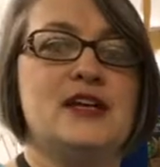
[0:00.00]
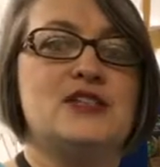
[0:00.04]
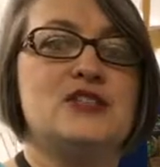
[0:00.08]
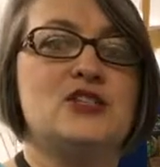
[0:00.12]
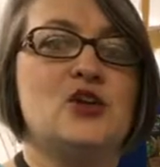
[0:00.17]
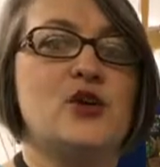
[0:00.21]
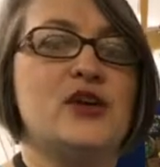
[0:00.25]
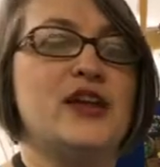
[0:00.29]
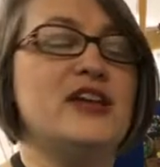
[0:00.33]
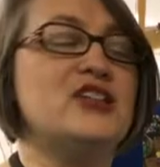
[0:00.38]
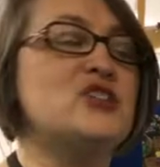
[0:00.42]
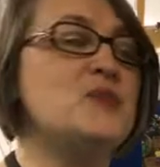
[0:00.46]

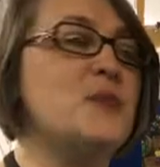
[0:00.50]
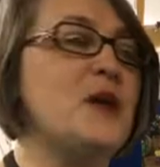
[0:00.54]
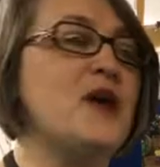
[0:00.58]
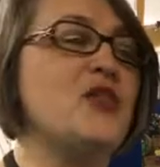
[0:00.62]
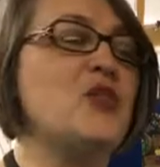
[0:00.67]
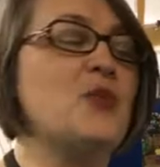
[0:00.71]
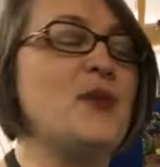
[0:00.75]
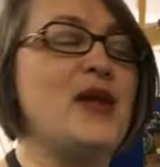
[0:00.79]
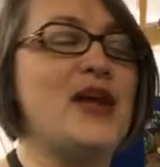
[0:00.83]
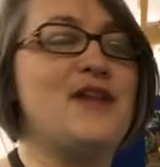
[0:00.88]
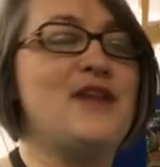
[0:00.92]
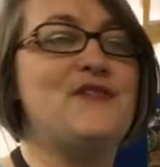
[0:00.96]
So each
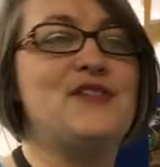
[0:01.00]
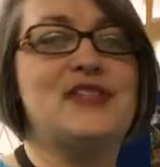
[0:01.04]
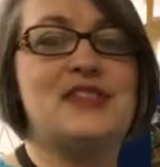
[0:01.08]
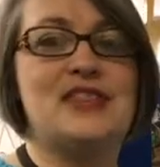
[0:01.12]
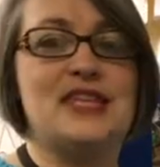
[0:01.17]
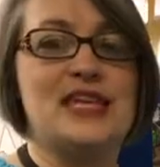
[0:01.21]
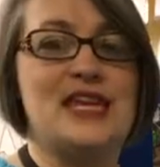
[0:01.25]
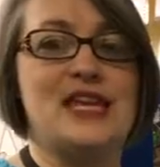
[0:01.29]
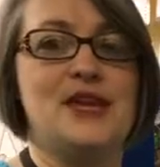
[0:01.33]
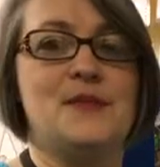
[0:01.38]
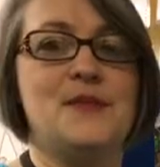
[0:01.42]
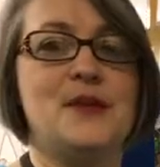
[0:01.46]
month we have a
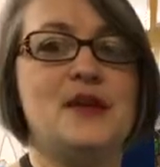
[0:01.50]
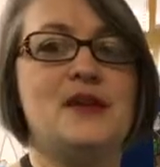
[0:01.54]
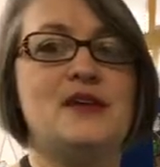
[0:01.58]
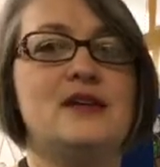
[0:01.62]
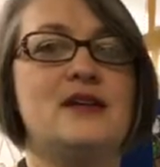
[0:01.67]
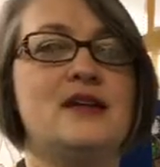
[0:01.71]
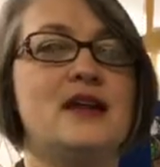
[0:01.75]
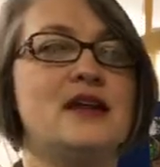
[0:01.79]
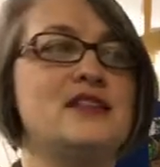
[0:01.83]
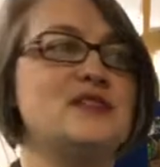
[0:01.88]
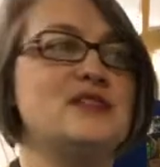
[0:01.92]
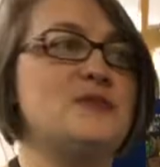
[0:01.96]
theme.
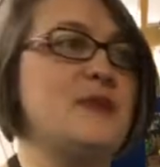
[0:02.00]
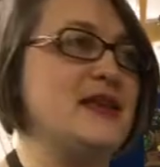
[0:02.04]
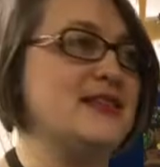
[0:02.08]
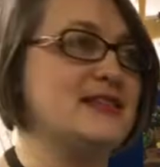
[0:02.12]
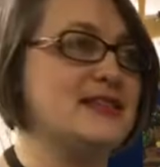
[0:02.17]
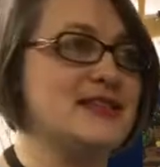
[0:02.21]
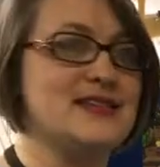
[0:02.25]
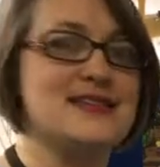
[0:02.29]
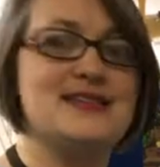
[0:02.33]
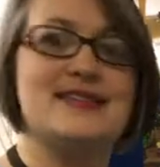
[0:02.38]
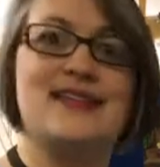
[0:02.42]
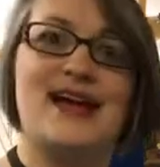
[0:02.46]
It's
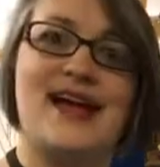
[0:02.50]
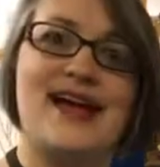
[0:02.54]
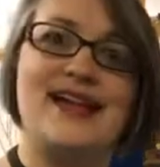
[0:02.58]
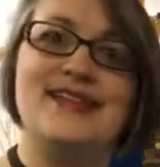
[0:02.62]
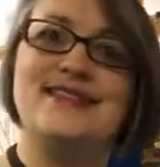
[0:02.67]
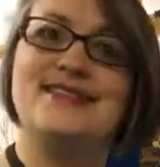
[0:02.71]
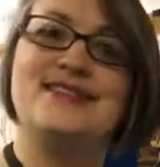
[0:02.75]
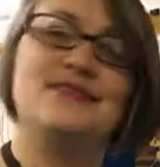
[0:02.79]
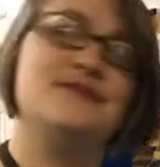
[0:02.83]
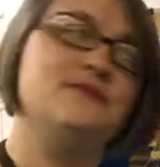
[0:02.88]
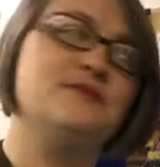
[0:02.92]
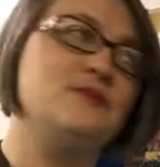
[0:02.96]
based in
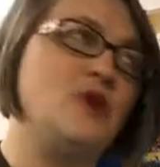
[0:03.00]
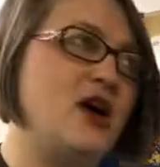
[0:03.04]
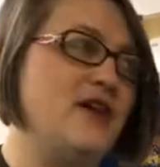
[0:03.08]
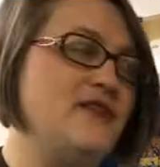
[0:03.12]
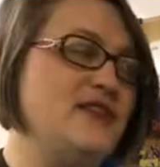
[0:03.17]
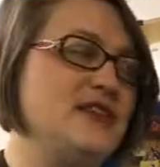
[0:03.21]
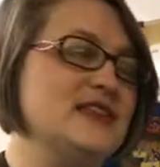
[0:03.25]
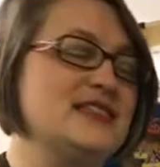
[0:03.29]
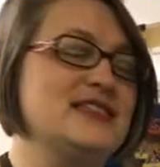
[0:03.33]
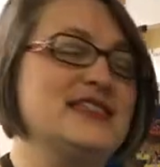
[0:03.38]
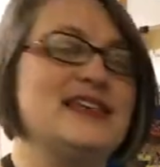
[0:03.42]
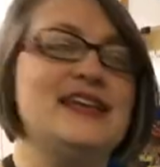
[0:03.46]
science,
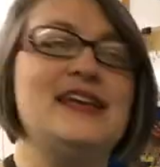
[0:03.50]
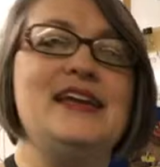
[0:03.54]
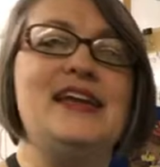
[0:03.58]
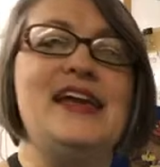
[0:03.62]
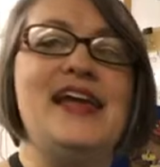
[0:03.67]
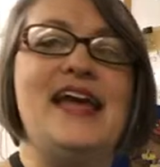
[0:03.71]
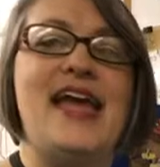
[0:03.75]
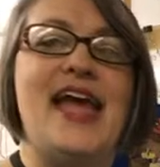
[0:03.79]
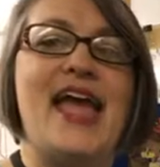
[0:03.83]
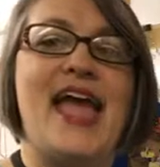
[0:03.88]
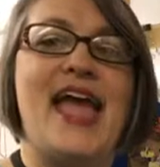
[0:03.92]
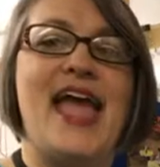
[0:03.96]
obviously,
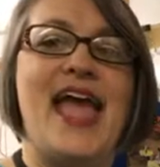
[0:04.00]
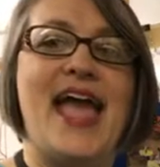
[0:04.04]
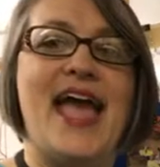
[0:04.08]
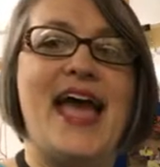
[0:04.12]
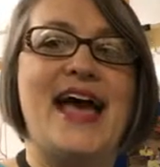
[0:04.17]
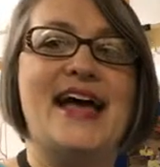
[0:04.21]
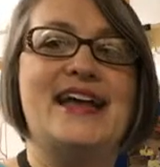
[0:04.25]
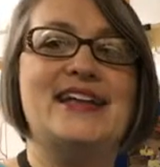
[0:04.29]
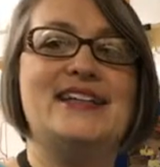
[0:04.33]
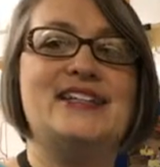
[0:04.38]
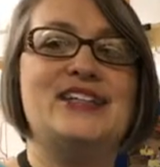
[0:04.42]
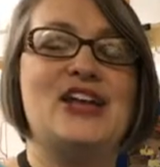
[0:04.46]

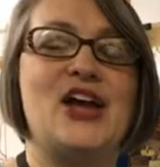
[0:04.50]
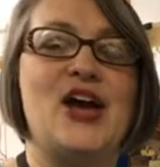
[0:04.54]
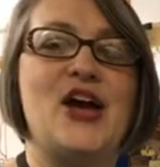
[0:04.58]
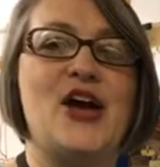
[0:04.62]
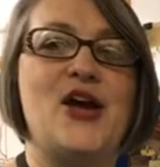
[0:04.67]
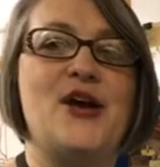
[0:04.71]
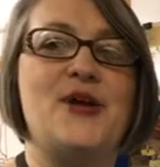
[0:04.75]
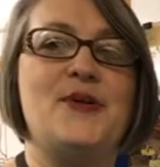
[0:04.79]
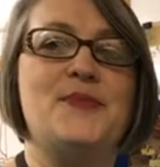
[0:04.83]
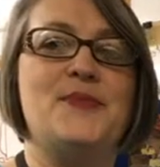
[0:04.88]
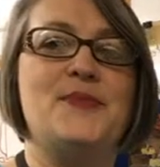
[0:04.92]
and